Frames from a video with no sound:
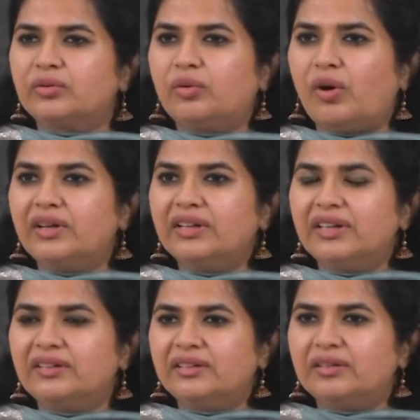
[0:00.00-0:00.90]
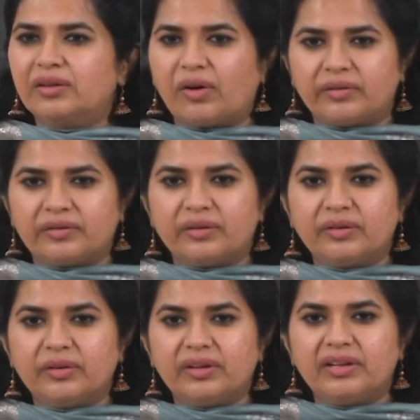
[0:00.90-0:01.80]
coordinating clause,
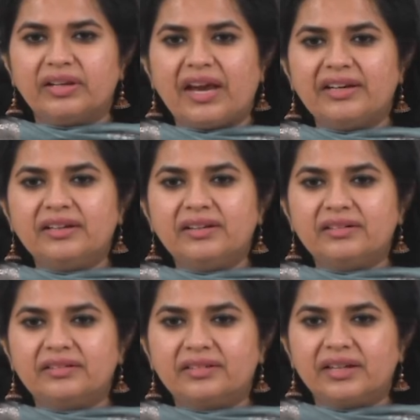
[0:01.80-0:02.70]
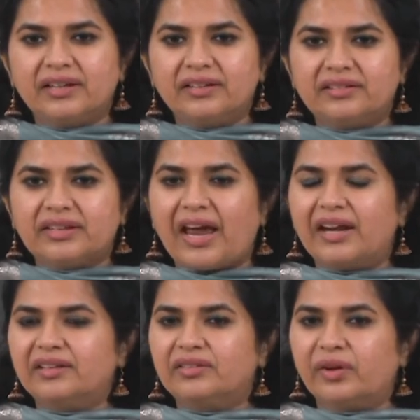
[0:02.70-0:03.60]
and it
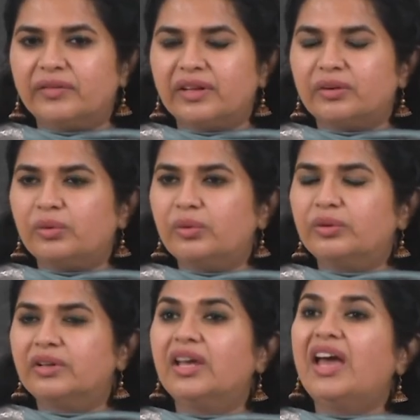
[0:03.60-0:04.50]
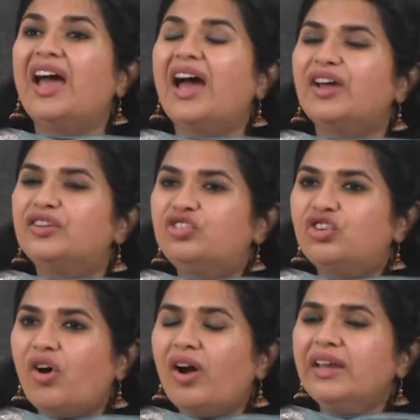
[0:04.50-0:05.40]
stands on their own,
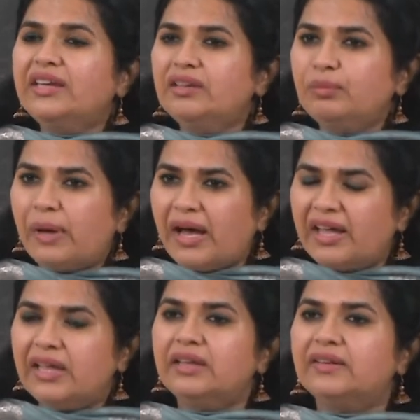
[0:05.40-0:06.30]
joined by